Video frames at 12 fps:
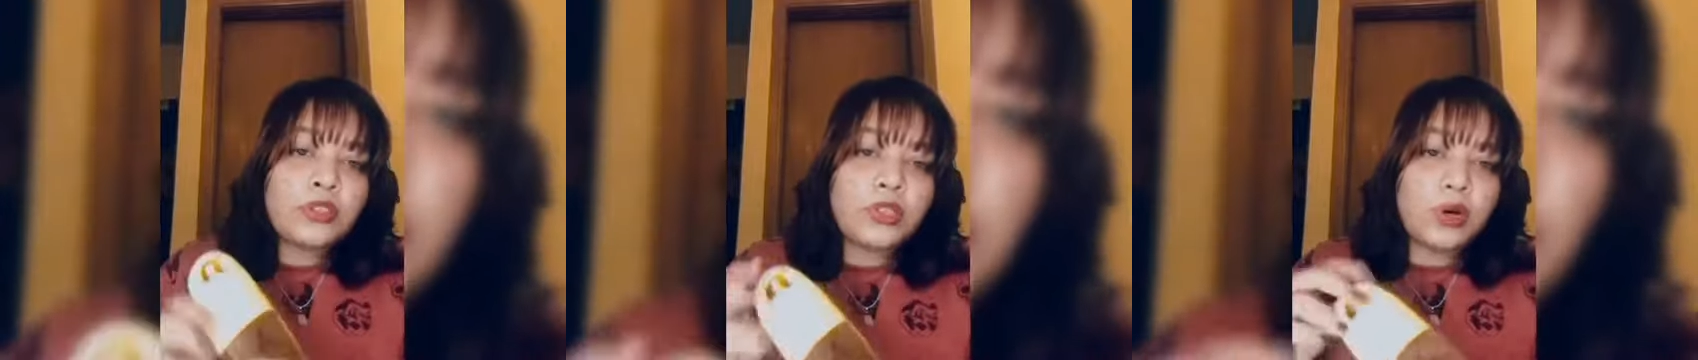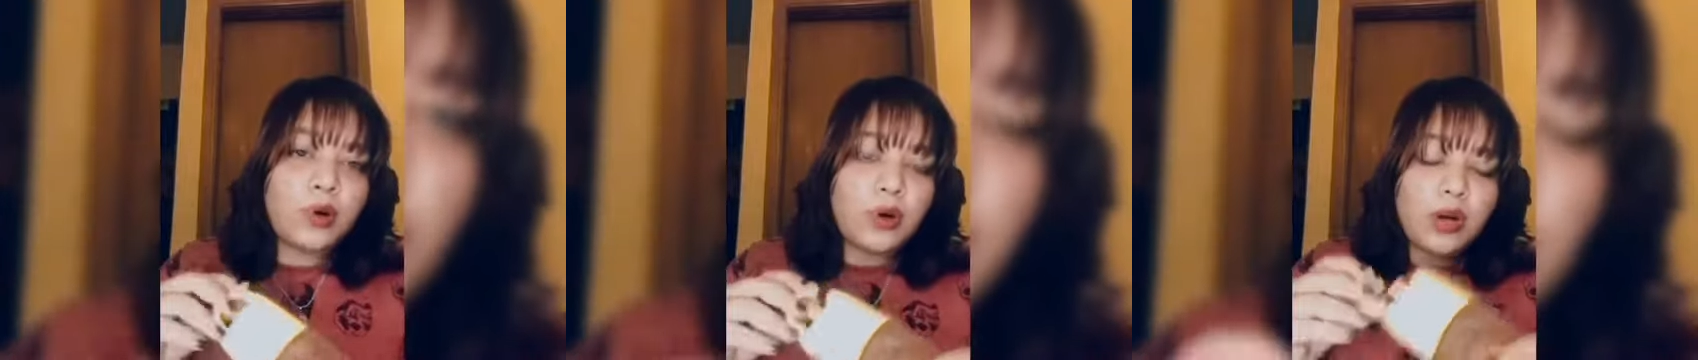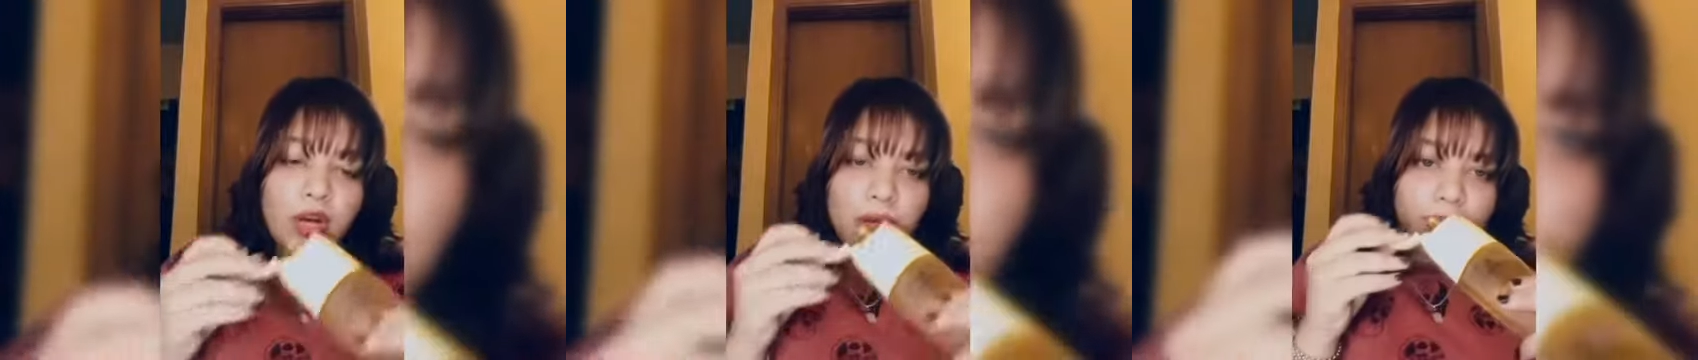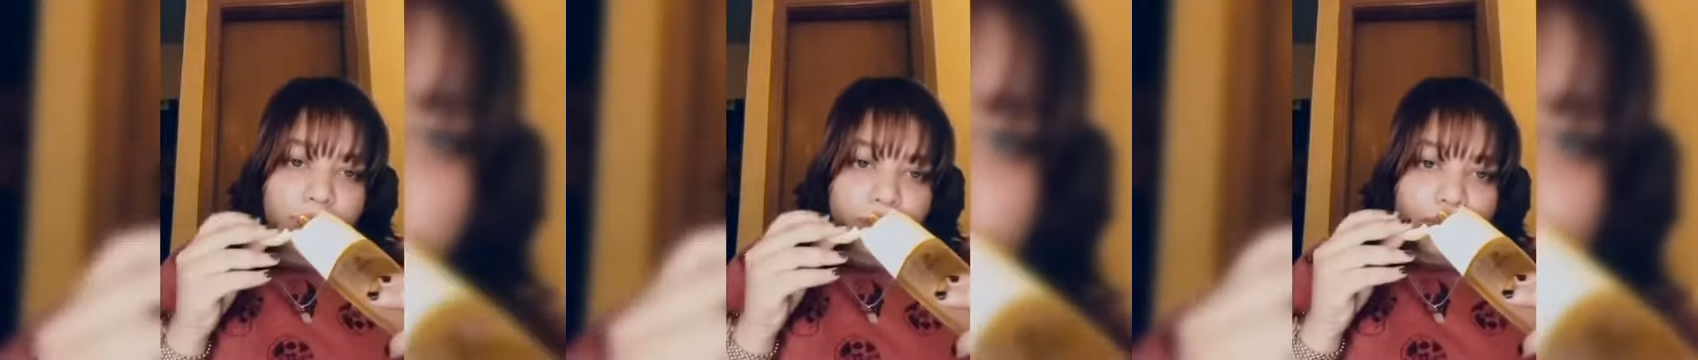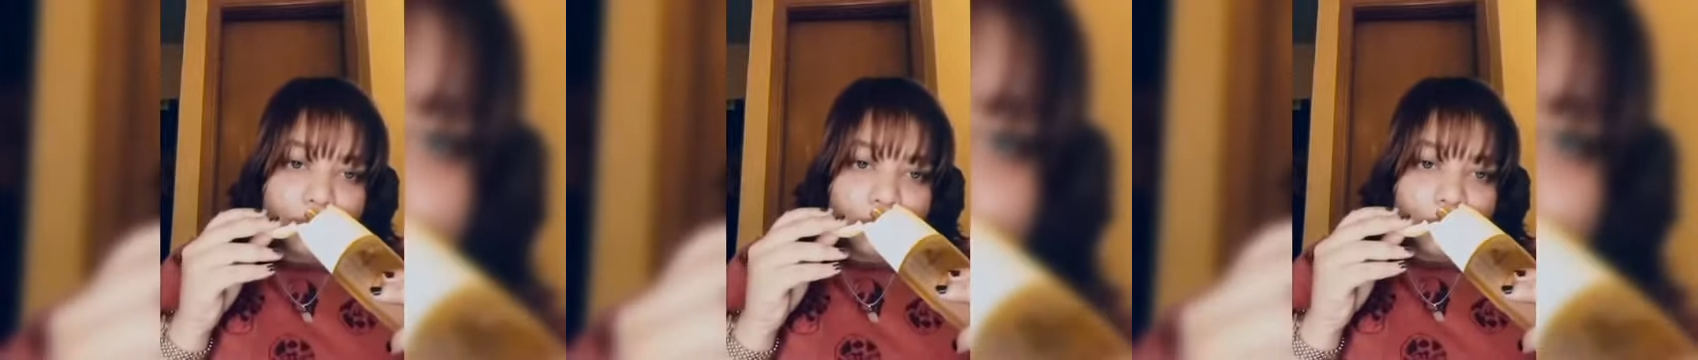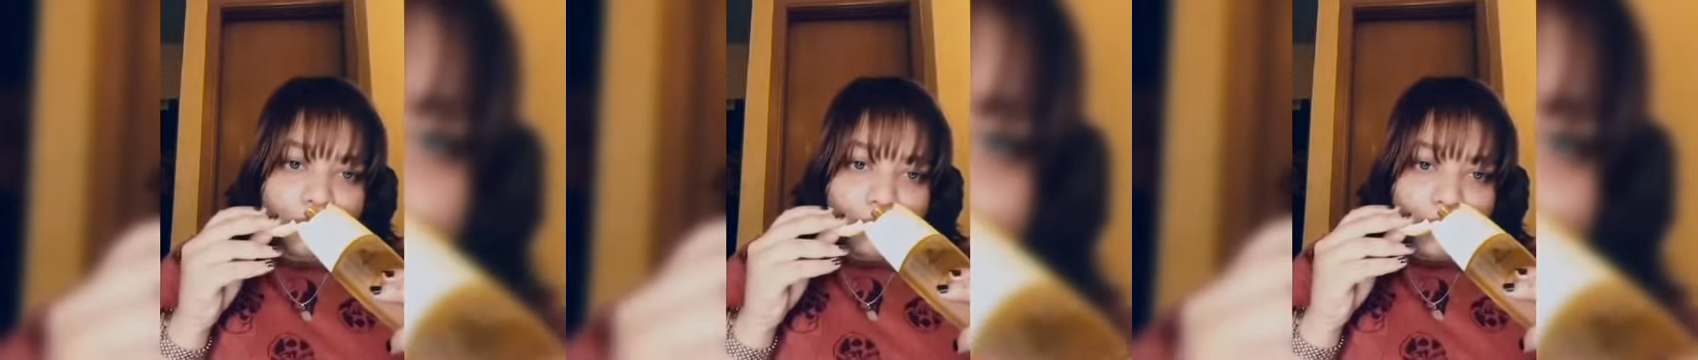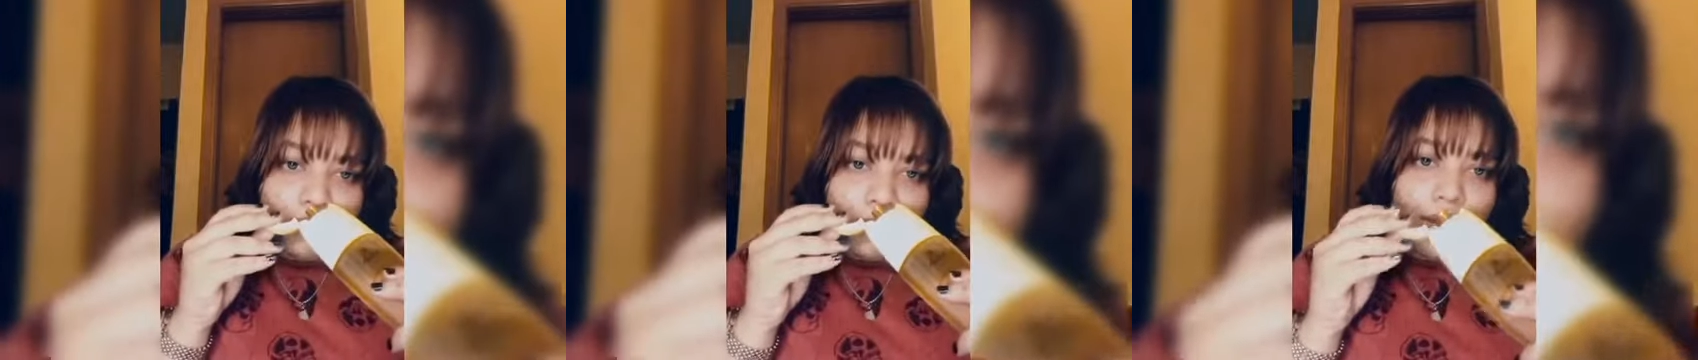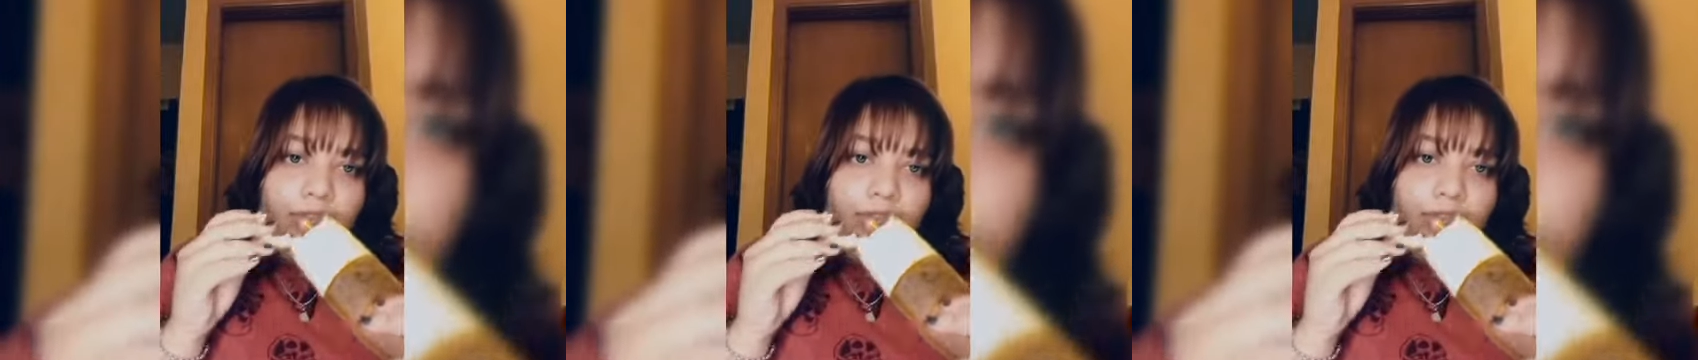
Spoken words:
So I